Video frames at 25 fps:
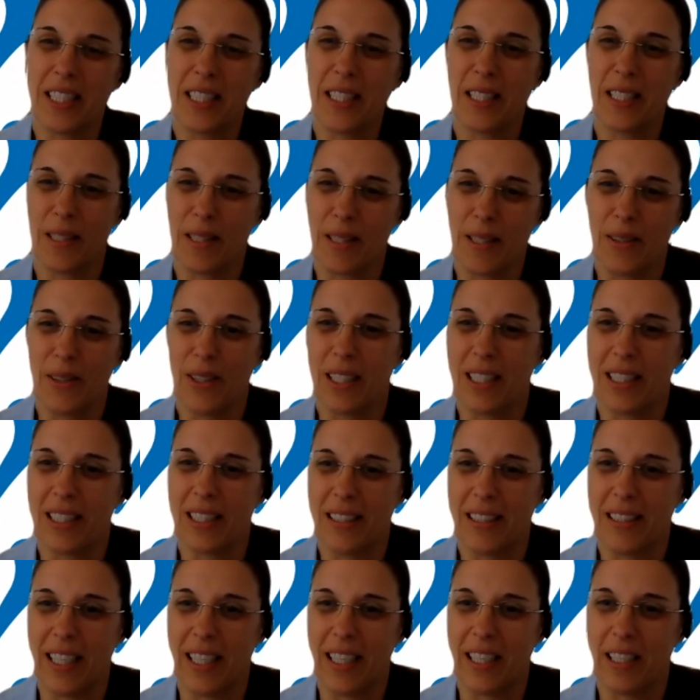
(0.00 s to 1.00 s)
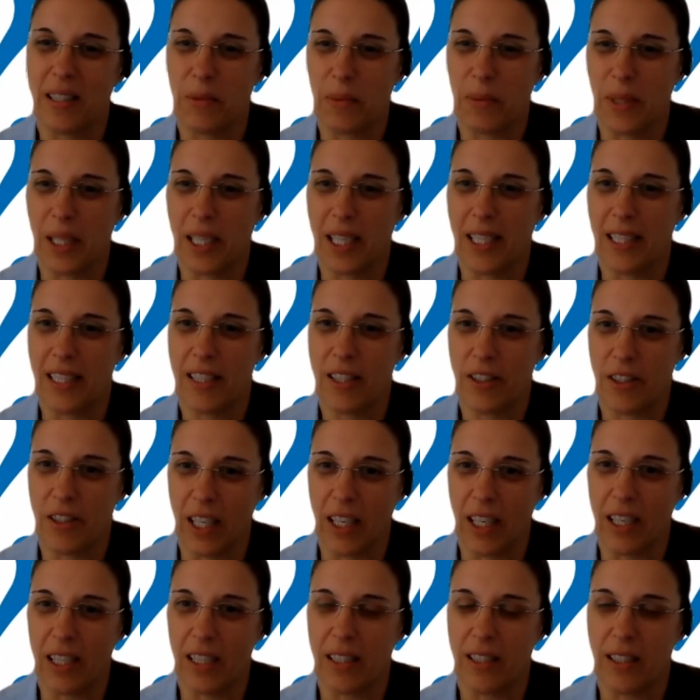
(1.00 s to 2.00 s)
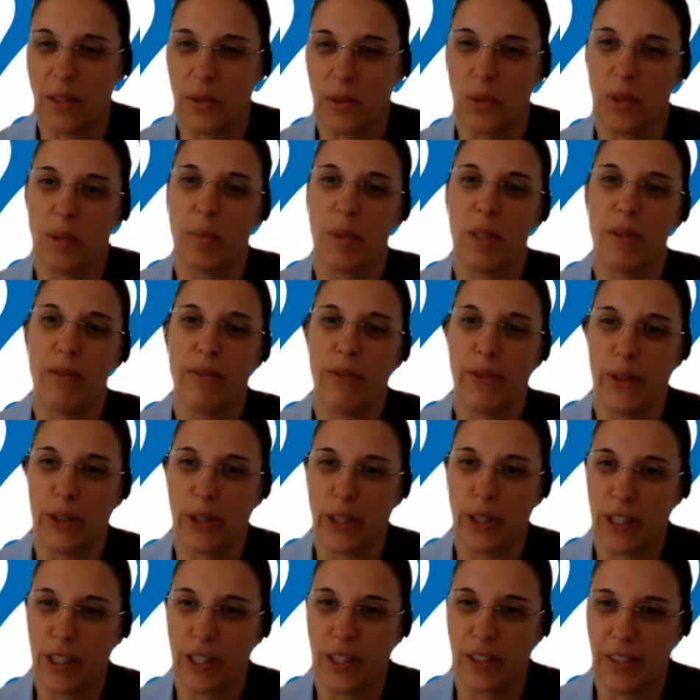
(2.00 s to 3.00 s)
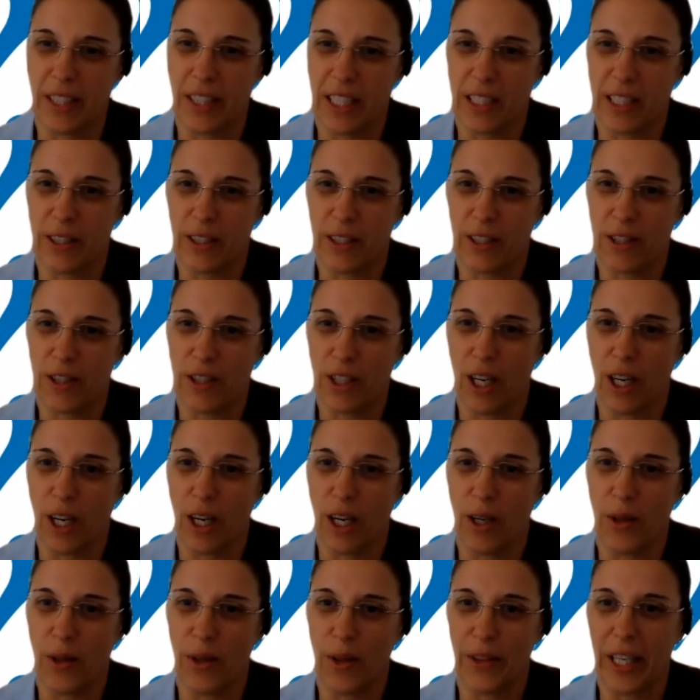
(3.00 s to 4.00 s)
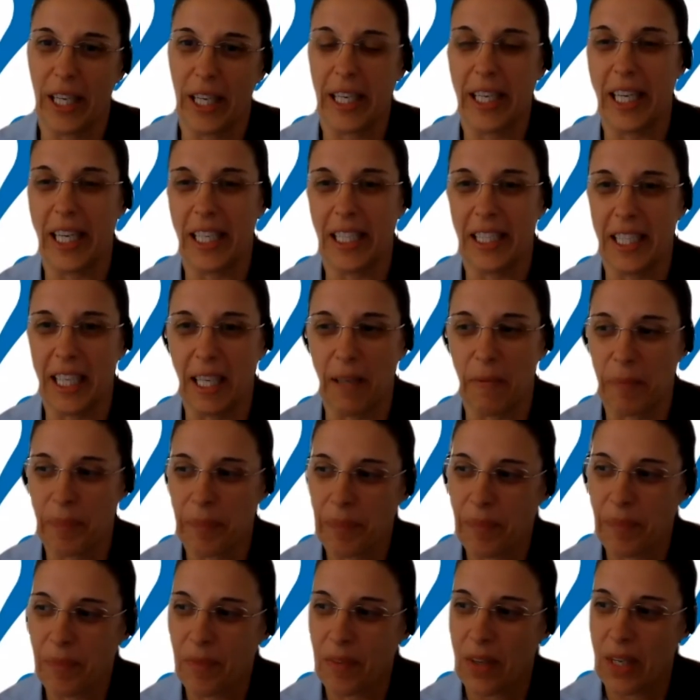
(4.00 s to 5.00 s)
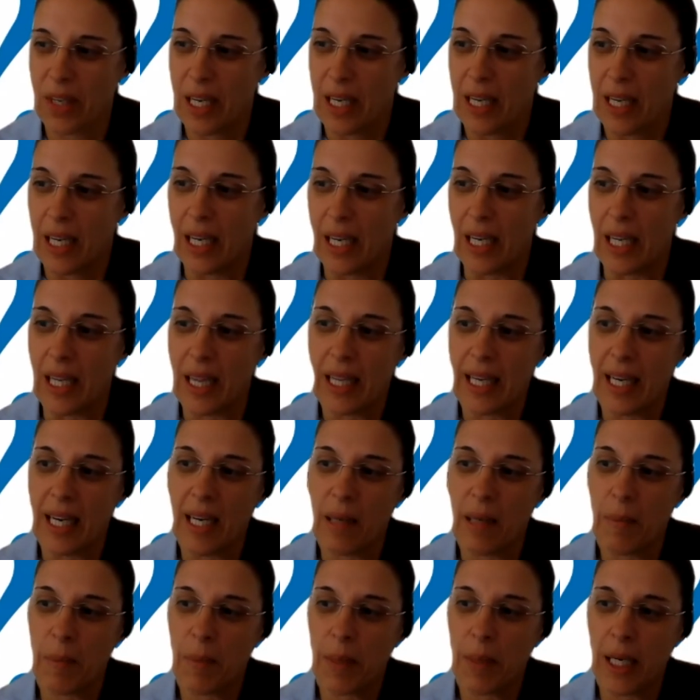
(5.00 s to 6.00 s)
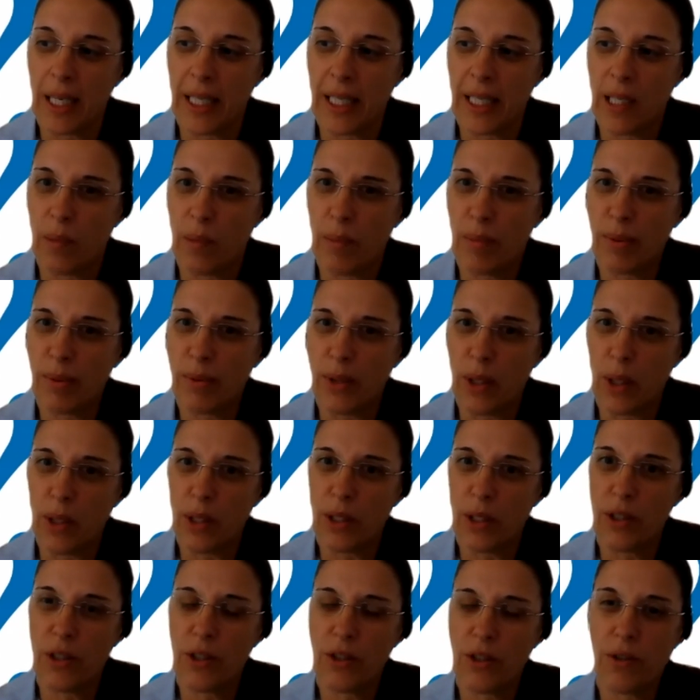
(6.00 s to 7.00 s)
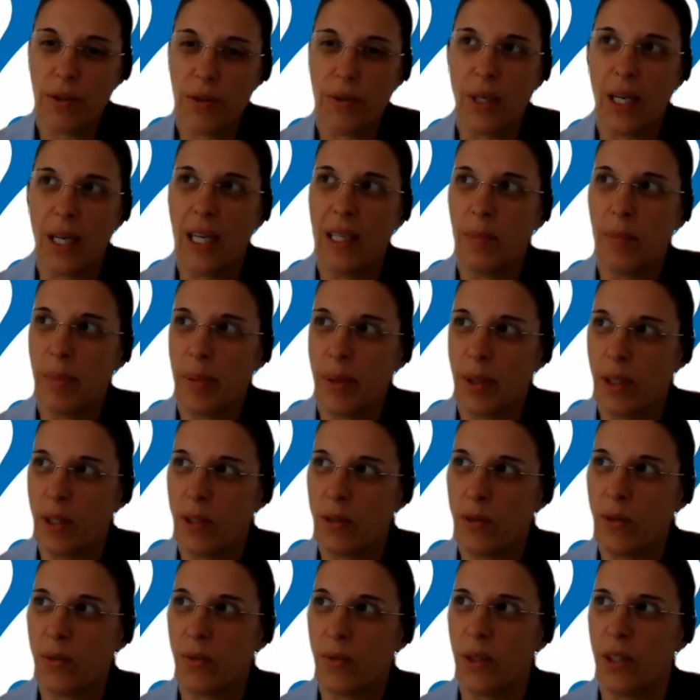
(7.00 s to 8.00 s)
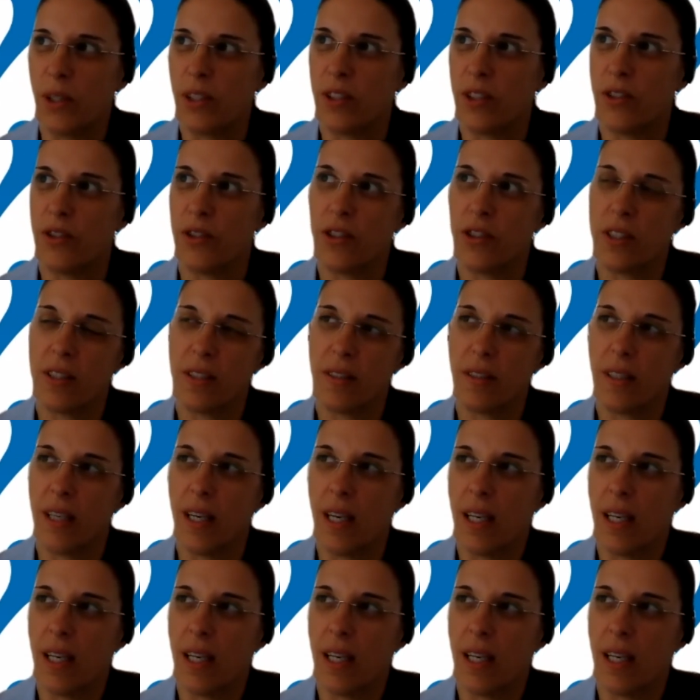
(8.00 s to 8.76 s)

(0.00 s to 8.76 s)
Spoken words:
So there is when I started doing my first research on the kidney. And then my approach to Alport was just a